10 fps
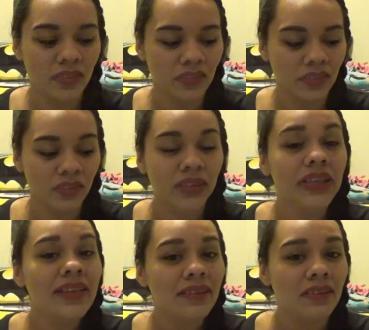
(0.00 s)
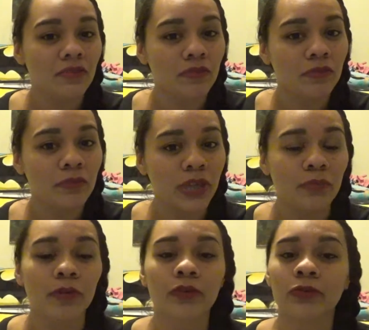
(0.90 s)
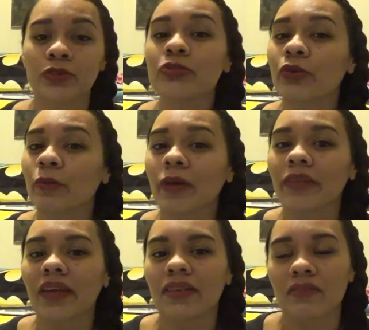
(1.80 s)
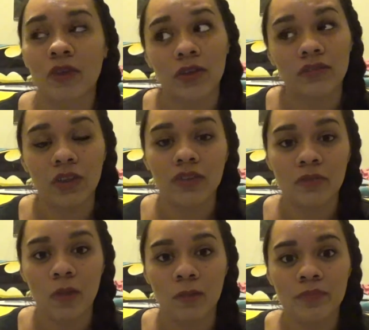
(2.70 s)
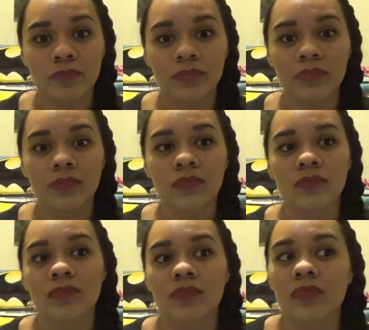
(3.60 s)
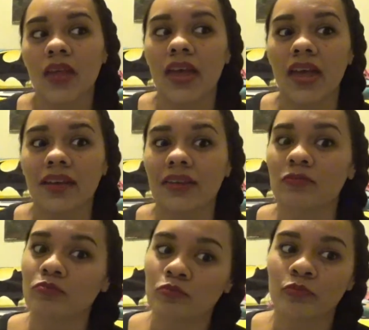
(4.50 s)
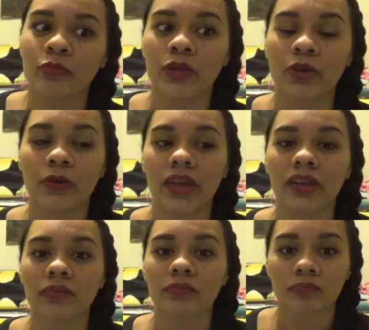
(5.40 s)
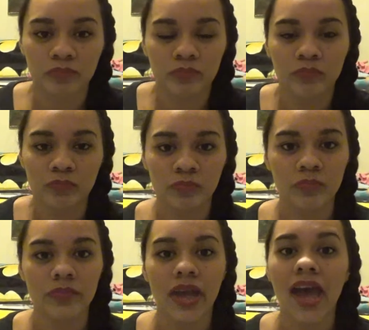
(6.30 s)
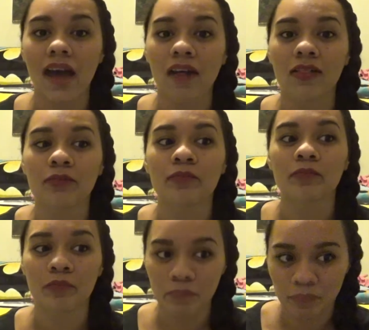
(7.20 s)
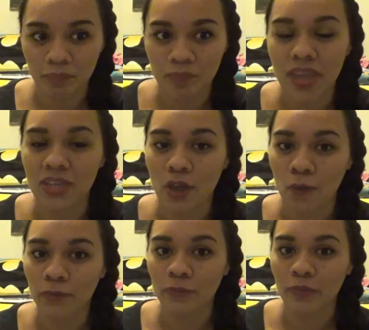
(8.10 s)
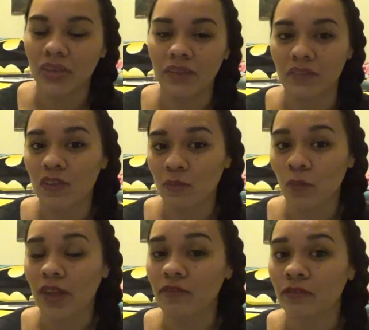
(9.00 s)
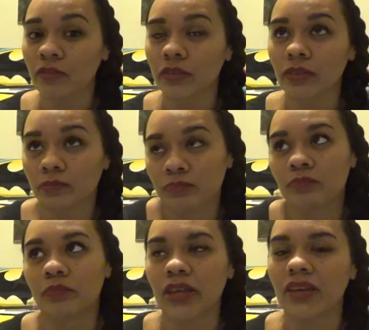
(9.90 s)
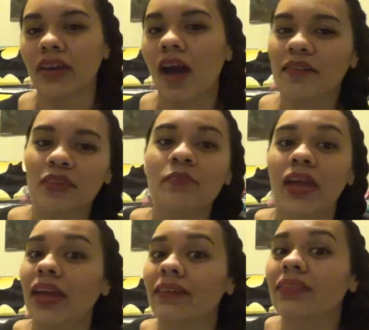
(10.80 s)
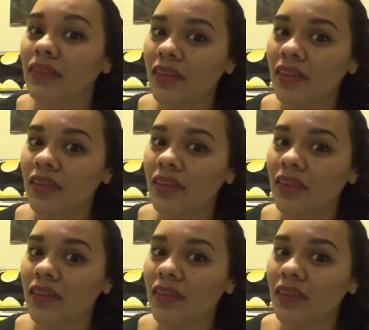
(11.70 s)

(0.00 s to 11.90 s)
The list of people who do know about that is very, very small. And we know that Hal may know because of his wife being a gossip and